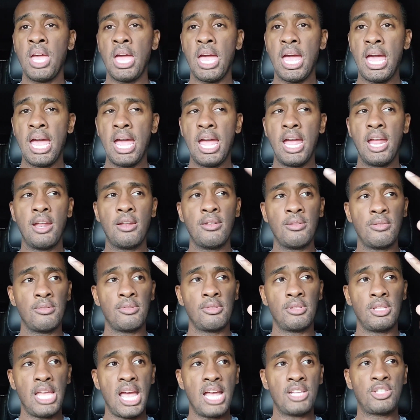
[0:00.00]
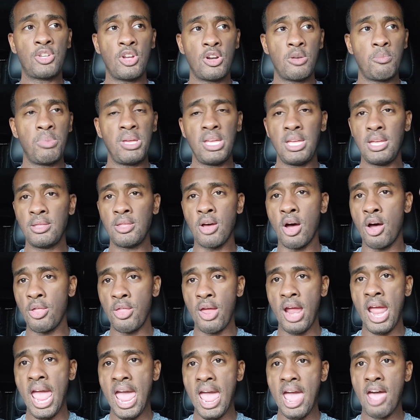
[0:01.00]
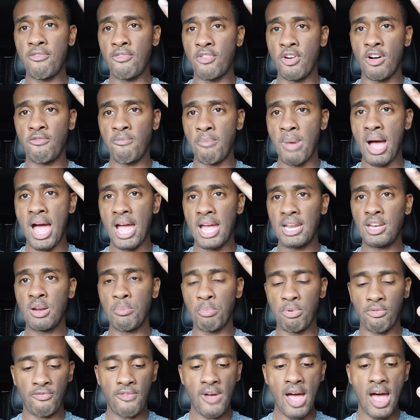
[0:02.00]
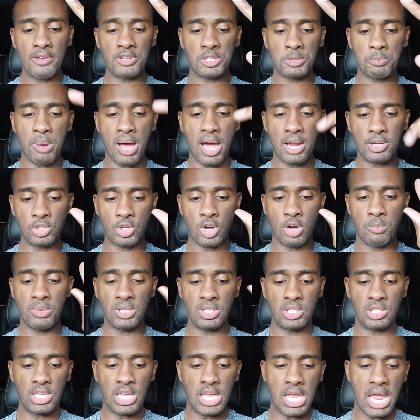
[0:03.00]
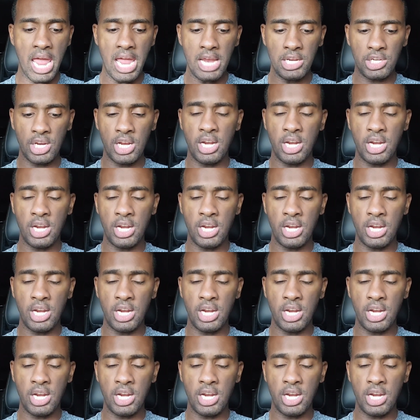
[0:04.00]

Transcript: And that's going to be the other half of my number 5 spot. It's going to be ZH